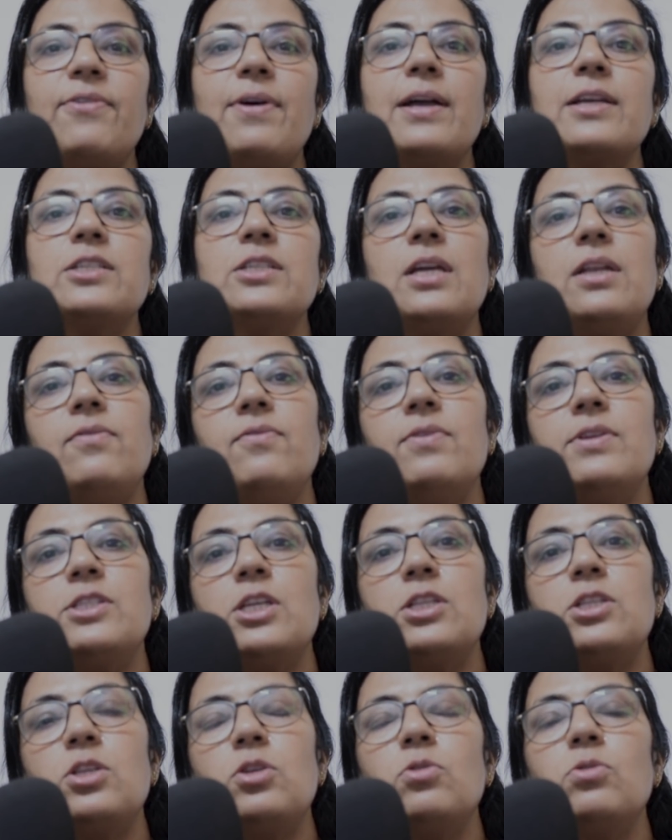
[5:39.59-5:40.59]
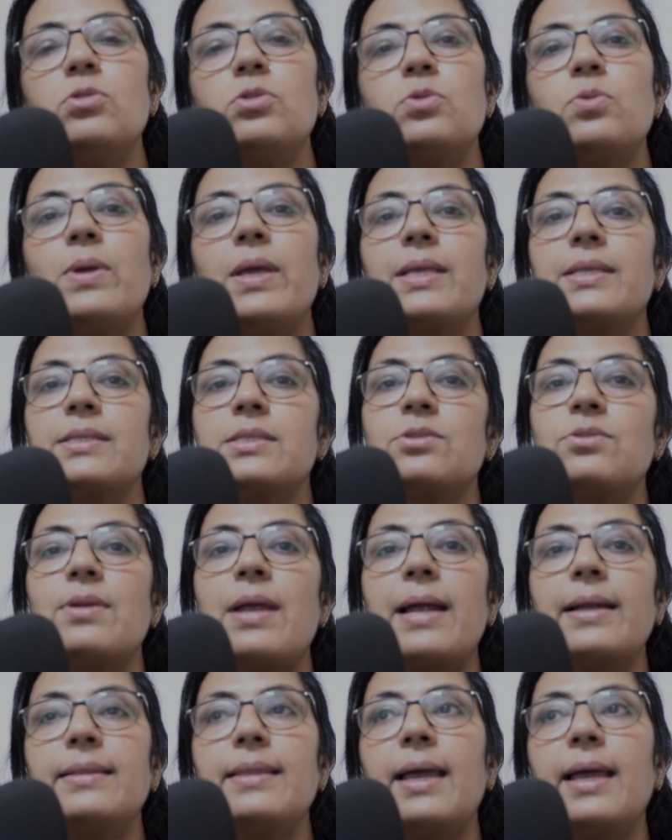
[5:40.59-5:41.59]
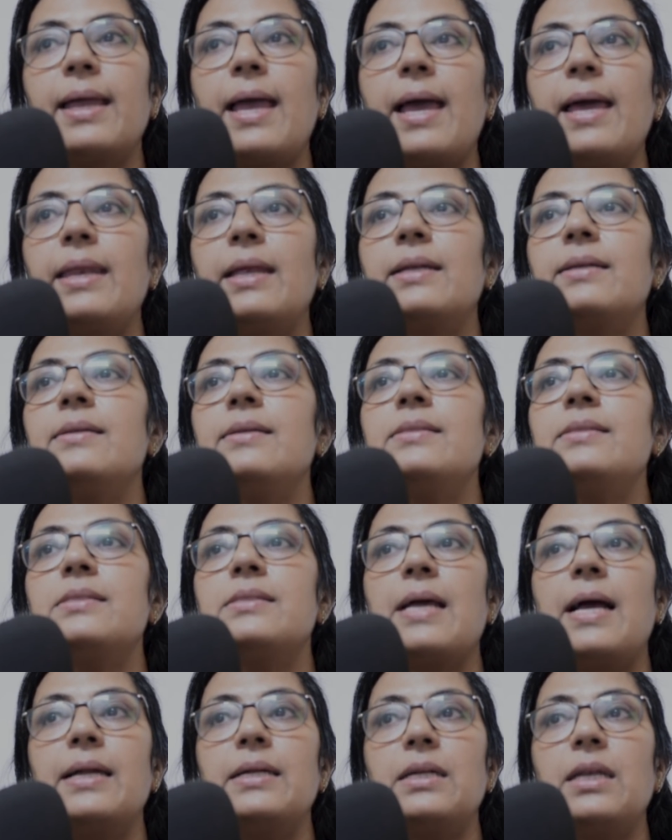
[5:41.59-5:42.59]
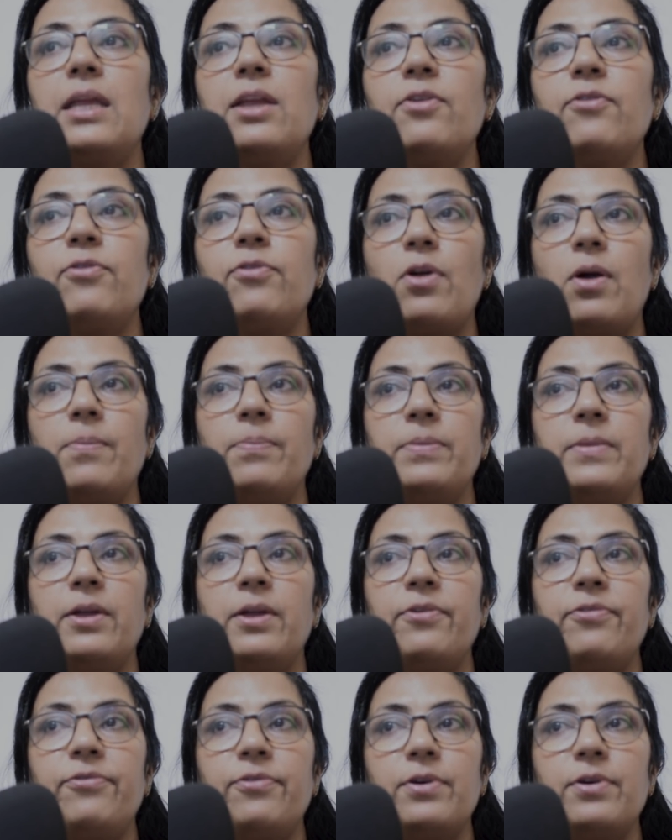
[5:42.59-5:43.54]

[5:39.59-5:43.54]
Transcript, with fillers: function which is used to extract the characters starting from the